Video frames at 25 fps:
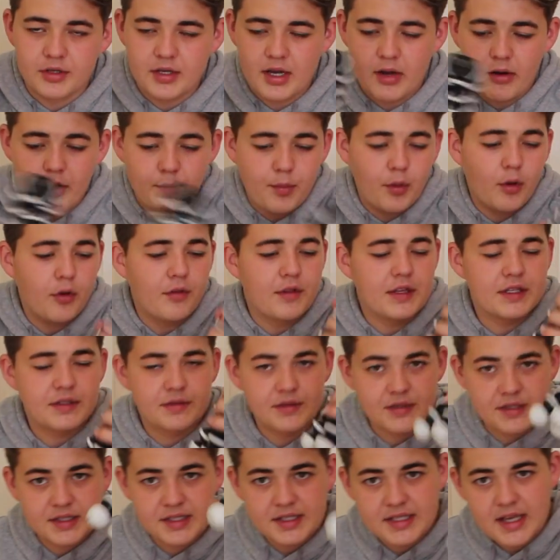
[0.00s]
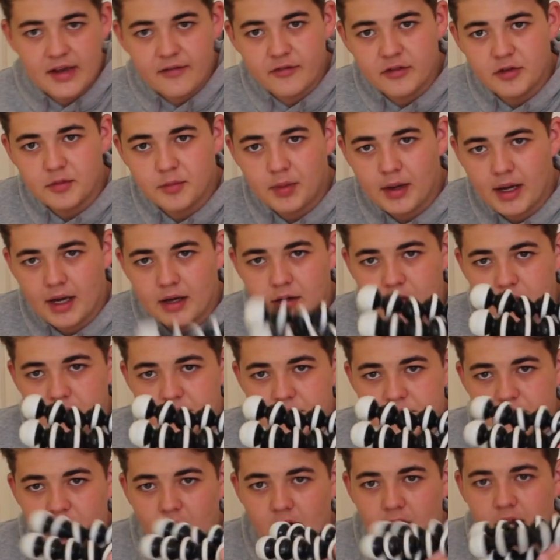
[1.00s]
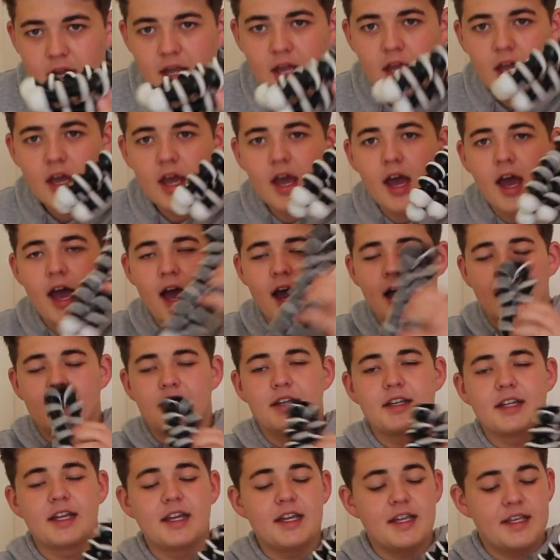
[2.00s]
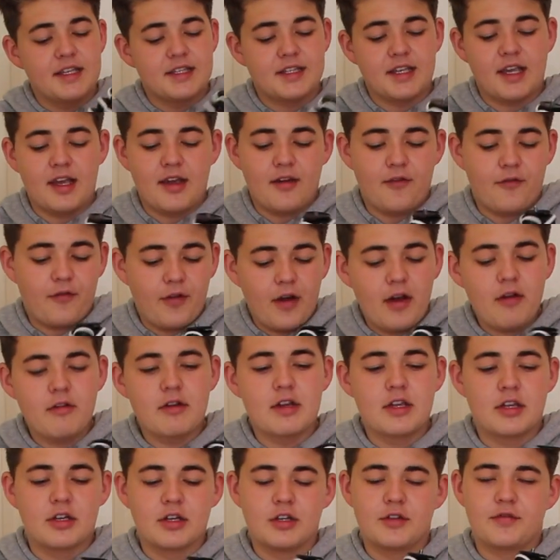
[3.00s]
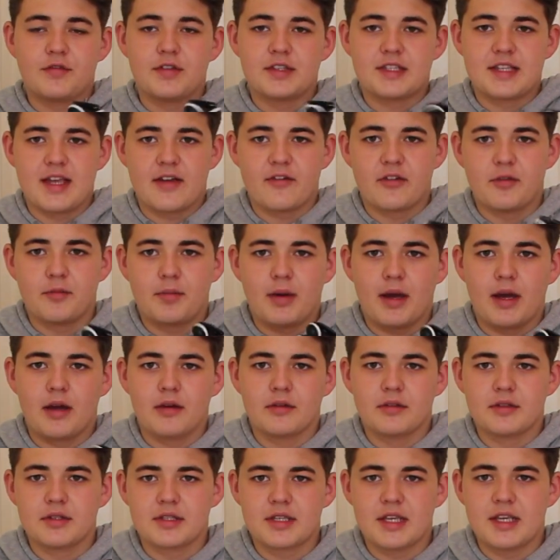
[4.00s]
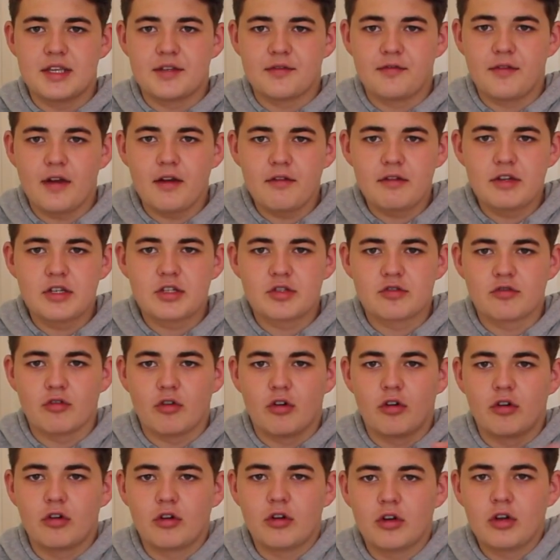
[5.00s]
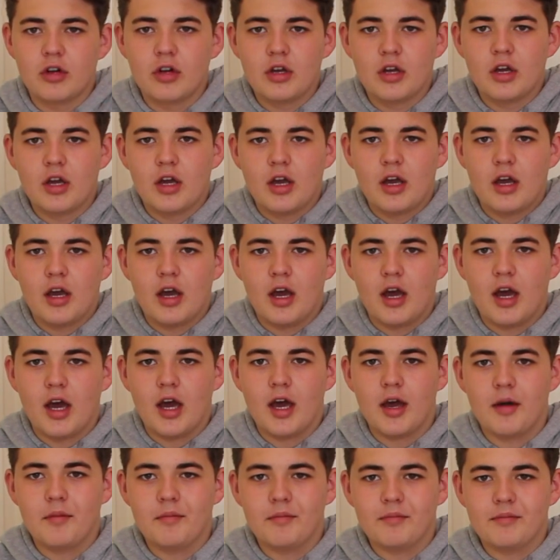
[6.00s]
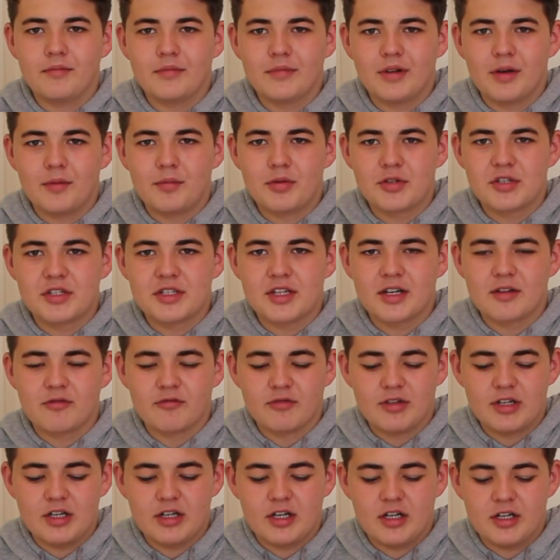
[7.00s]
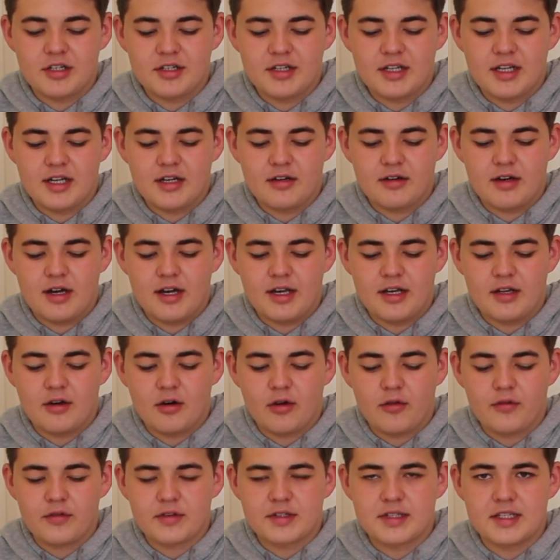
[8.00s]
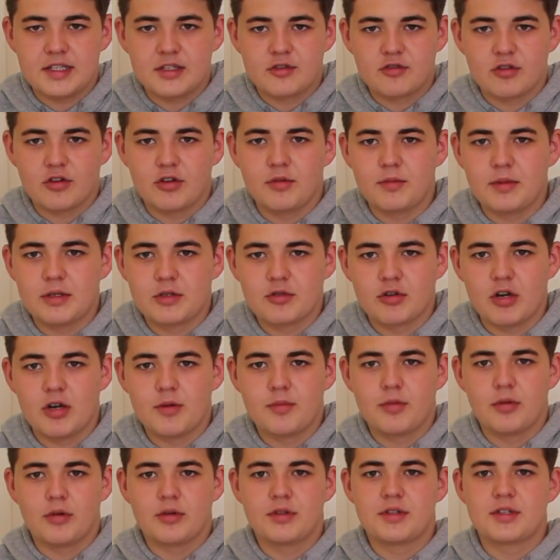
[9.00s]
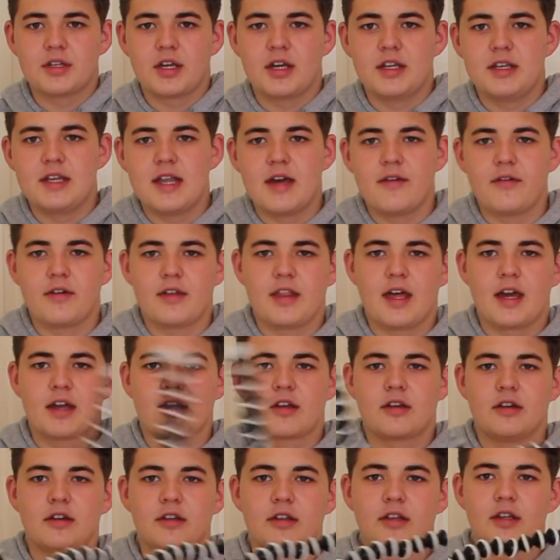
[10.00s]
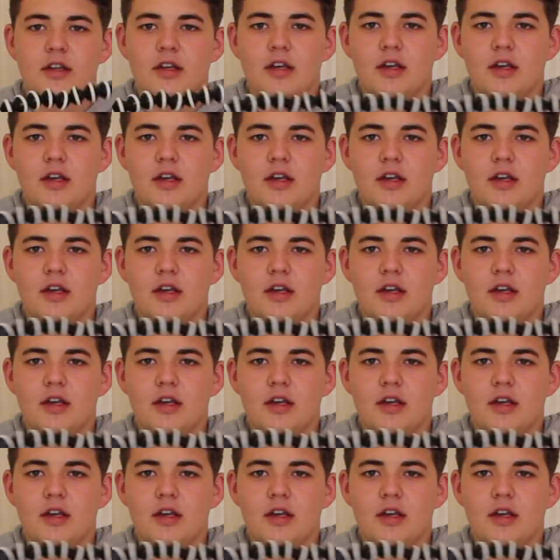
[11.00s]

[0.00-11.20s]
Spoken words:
Now I bought this for £7, right? And it is very good for £7. It's very strong. I'm pushing down really hard now, and obviously Joby tripods are never that good.